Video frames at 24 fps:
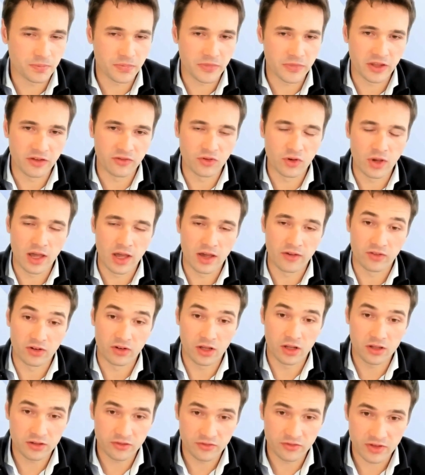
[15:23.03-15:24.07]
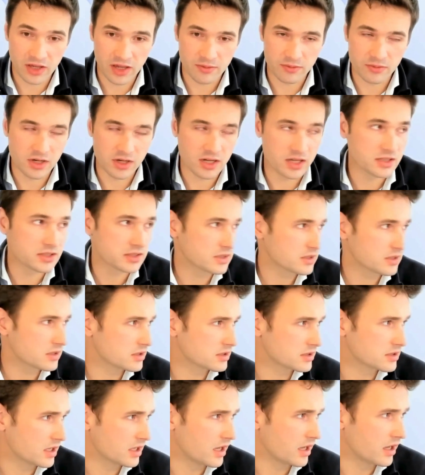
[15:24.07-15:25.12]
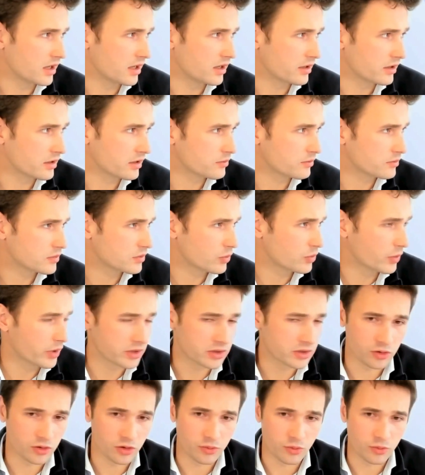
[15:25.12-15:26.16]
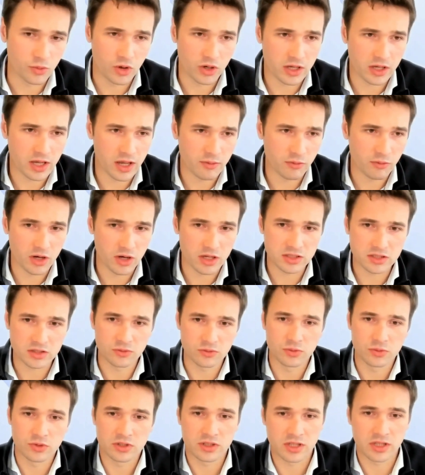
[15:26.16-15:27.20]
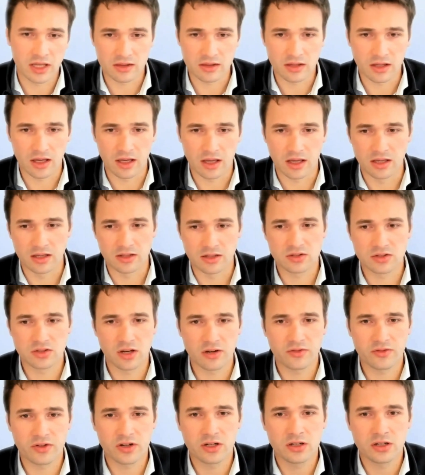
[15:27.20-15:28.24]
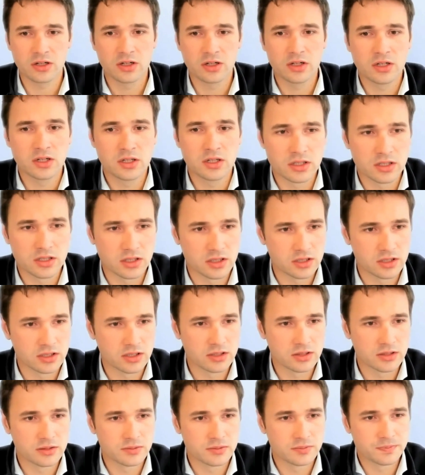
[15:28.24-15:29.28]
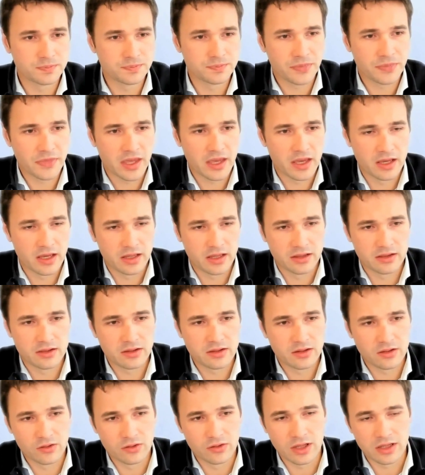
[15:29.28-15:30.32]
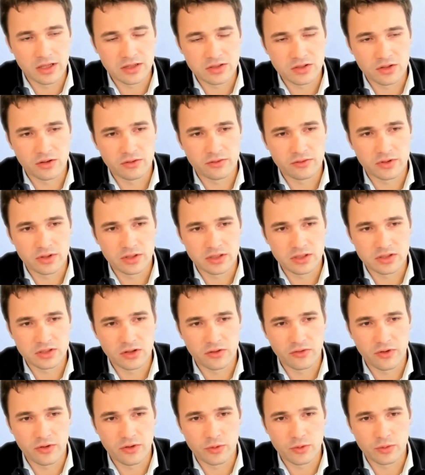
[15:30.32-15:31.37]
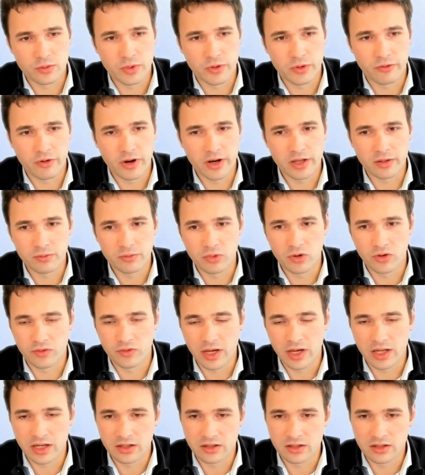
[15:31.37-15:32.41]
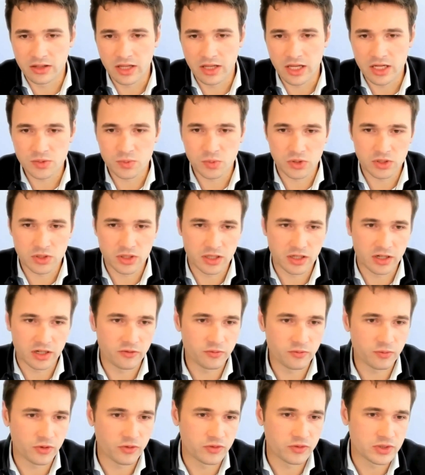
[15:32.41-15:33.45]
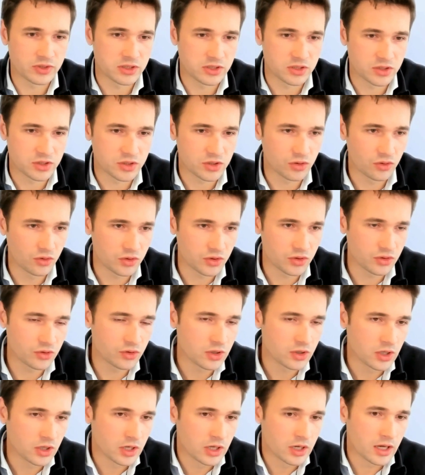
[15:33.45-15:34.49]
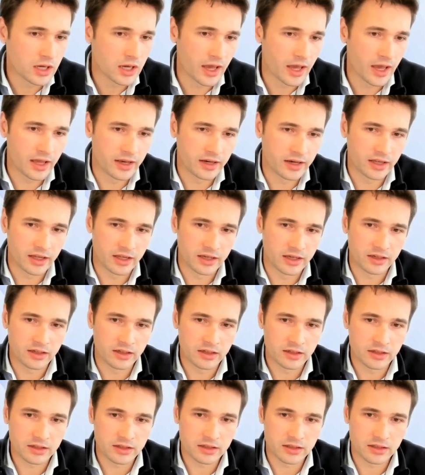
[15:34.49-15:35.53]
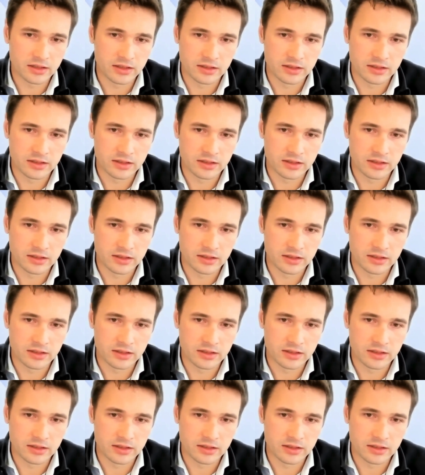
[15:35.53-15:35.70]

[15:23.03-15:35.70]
If you have a lot of cameras, saying 20 or more cameras, you would get a server, and on that server the software would be running, providing the dashboard that I've previously showed you, and then